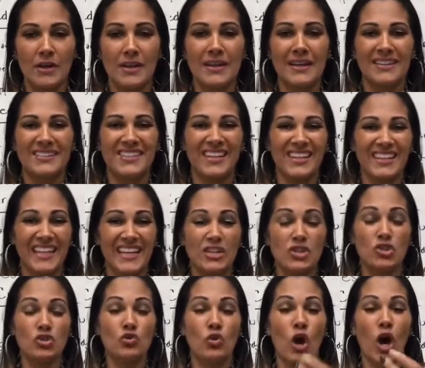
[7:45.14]
to lend
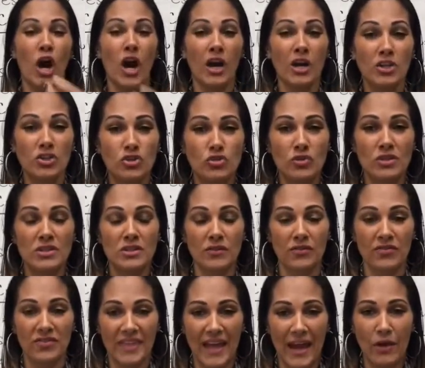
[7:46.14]
you hundreds of
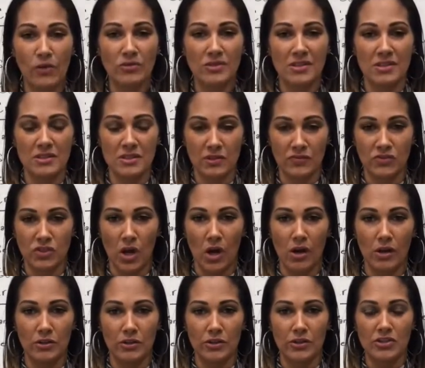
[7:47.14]
thousands of
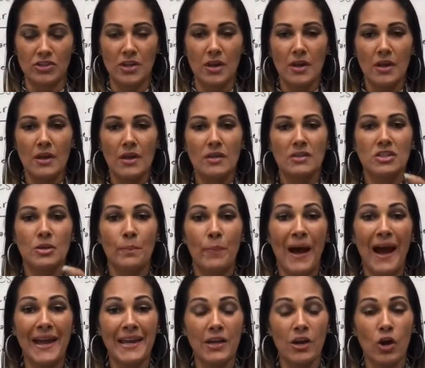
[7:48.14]
dollars to
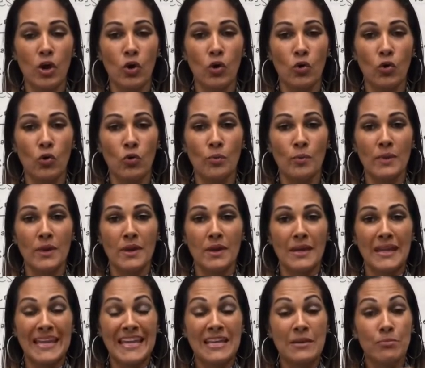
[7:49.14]
buy a home
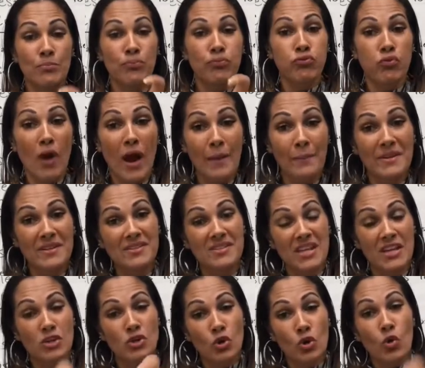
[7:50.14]
in promise that
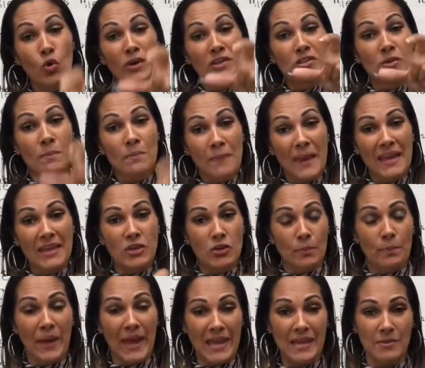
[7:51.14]
you're going to make your
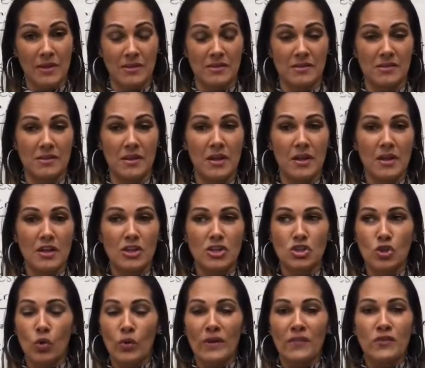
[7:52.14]
payments.
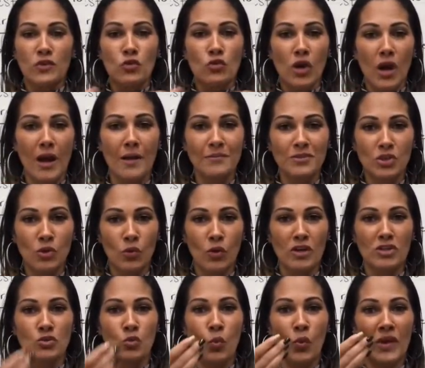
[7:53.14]
So if you come to
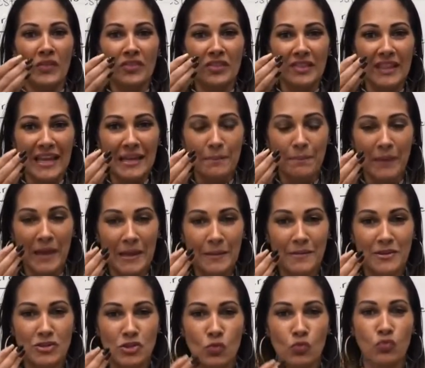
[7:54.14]
us with late
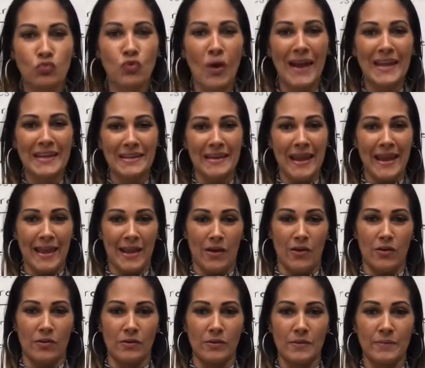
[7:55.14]
payments right
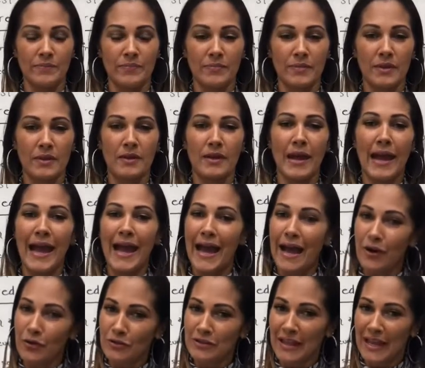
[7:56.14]
now,
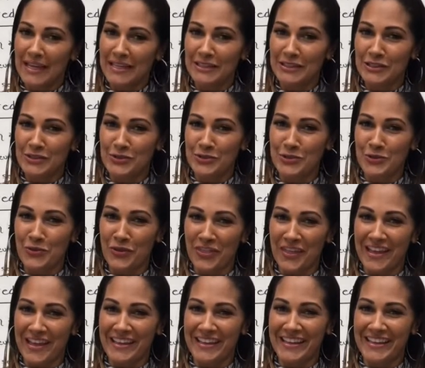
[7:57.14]
how likely do you
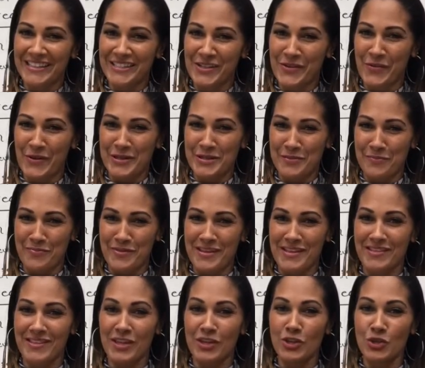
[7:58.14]
think it's going to be
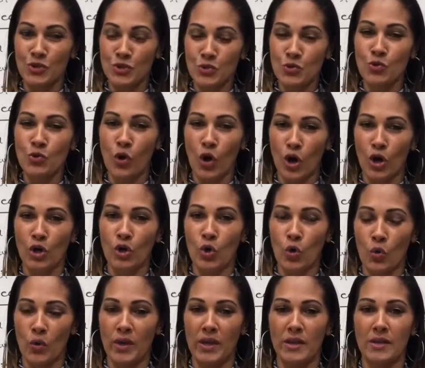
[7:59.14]
that you are
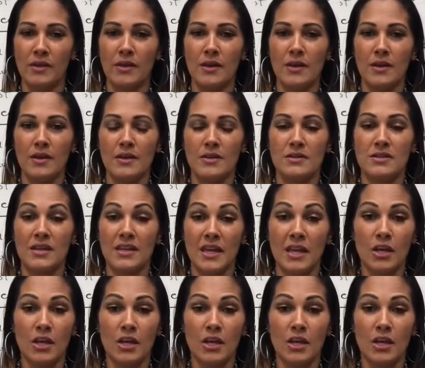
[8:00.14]
going to get